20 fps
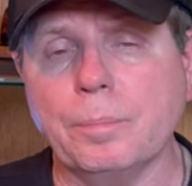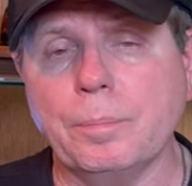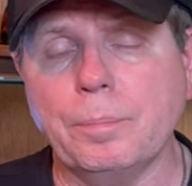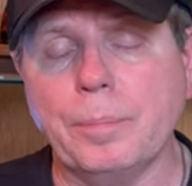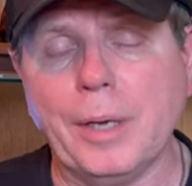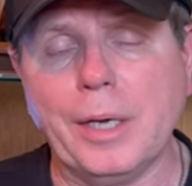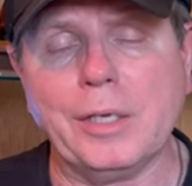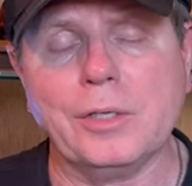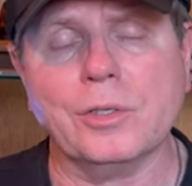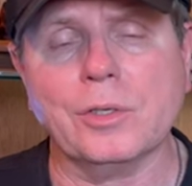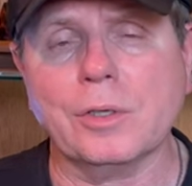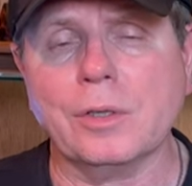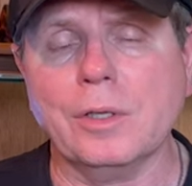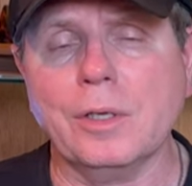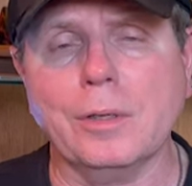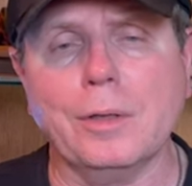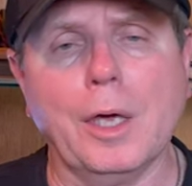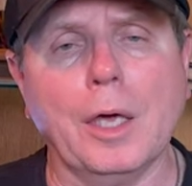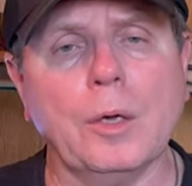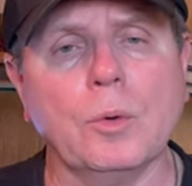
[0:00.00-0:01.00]

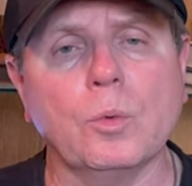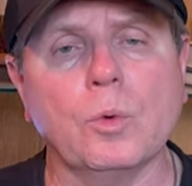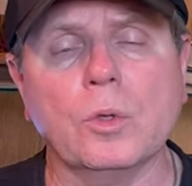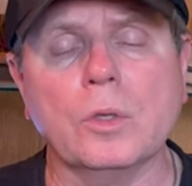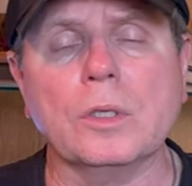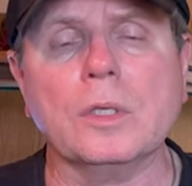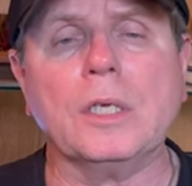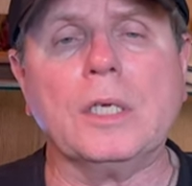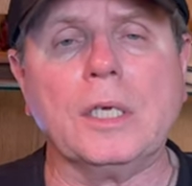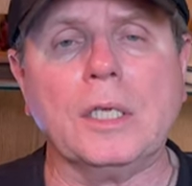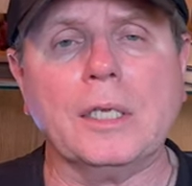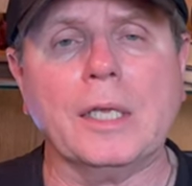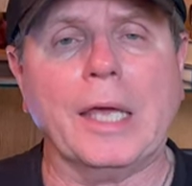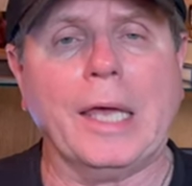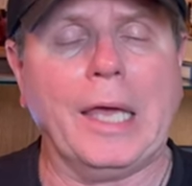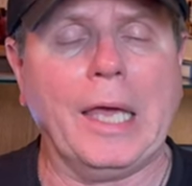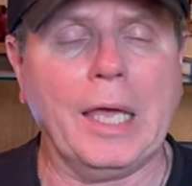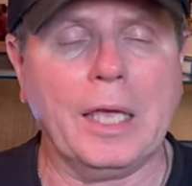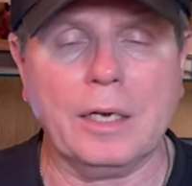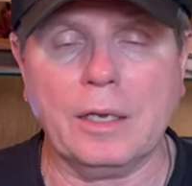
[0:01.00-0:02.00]
Basically, they will eat
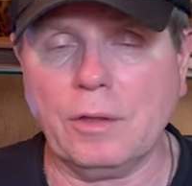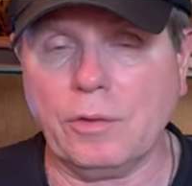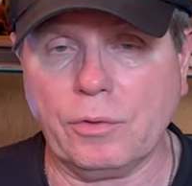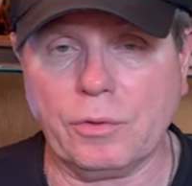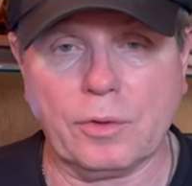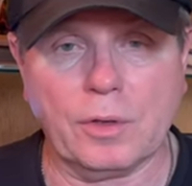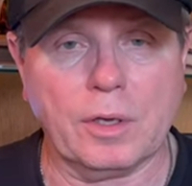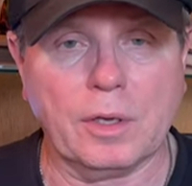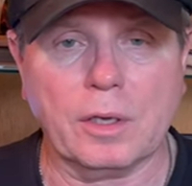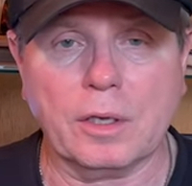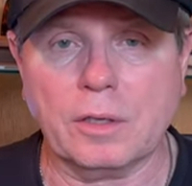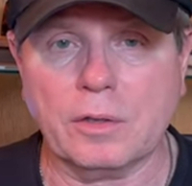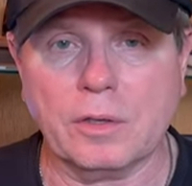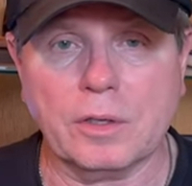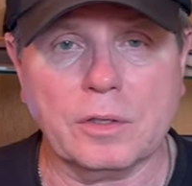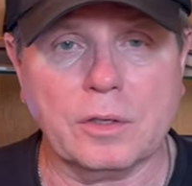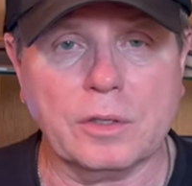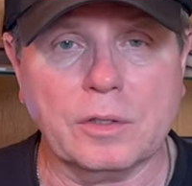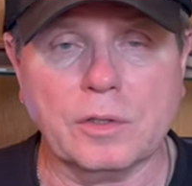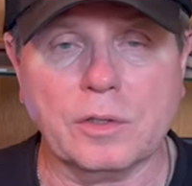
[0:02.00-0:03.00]
anything
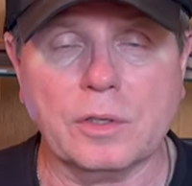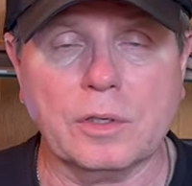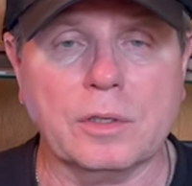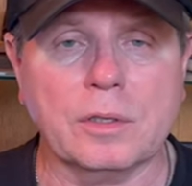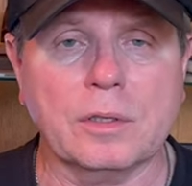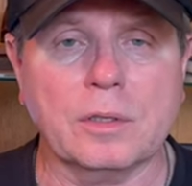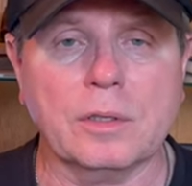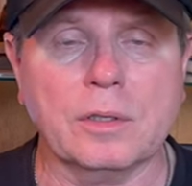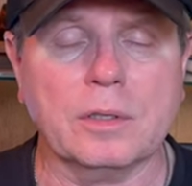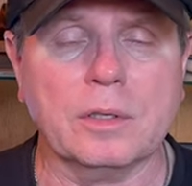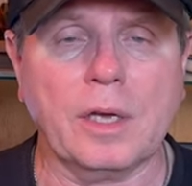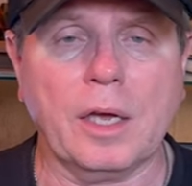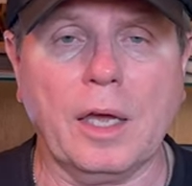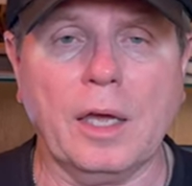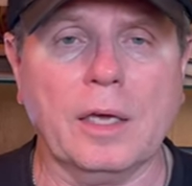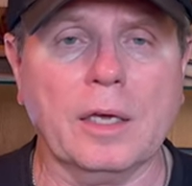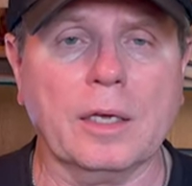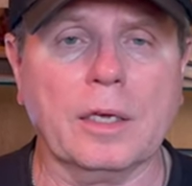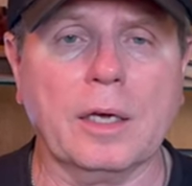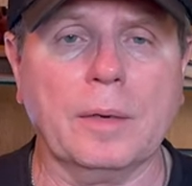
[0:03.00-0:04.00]
that is in the
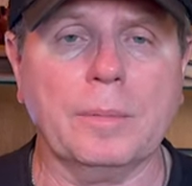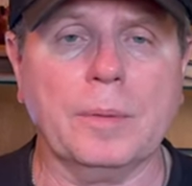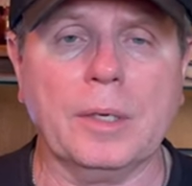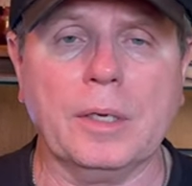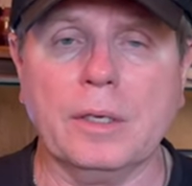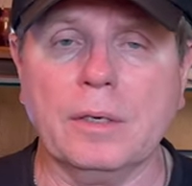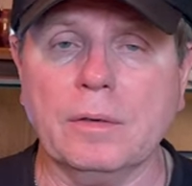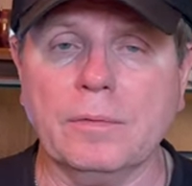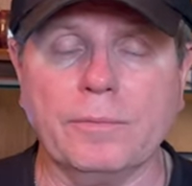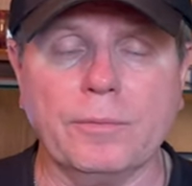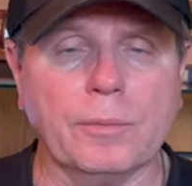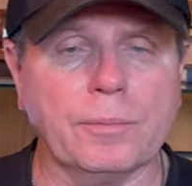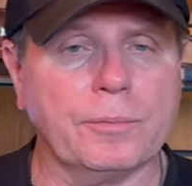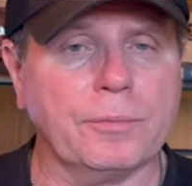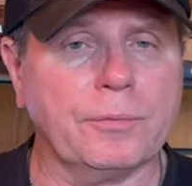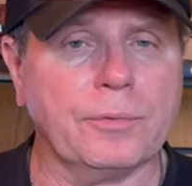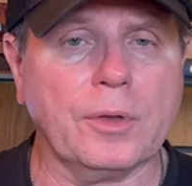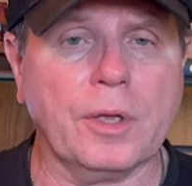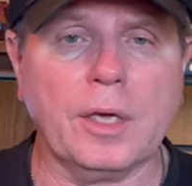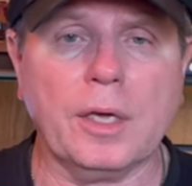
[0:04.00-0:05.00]
tank. I mean, from
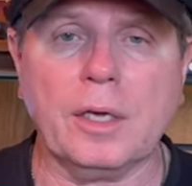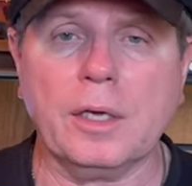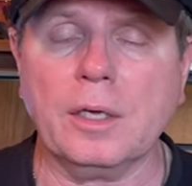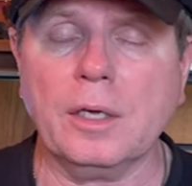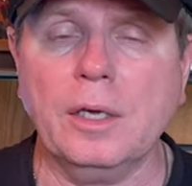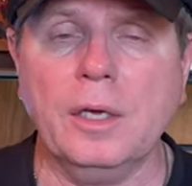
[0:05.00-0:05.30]
flake